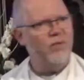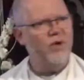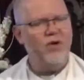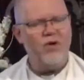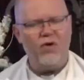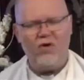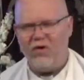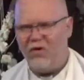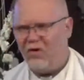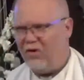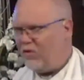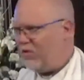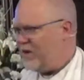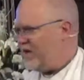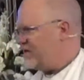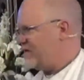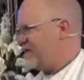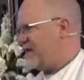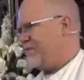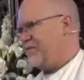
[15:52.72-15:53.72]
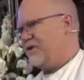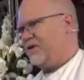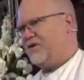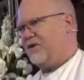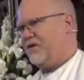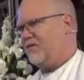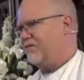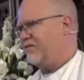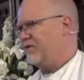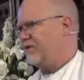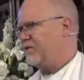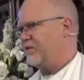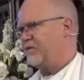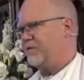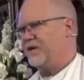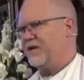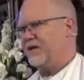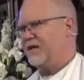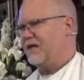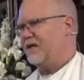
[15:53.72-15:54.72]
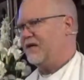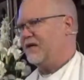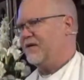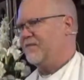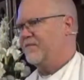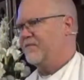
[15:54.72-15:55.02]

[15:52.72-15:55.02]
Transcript: will always come in conflict with one another.